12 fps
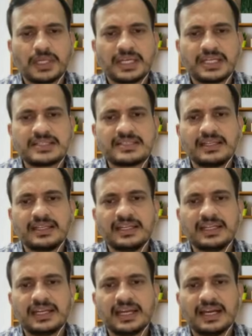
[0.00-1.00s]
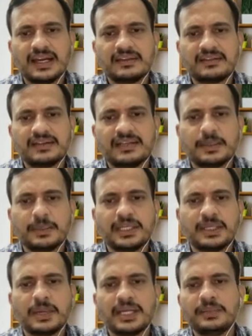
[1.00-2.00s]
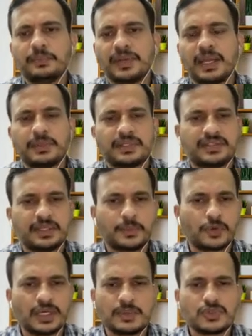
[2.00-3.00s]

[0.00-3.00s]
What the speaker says: Here is the link as the recommended by primer 3 program.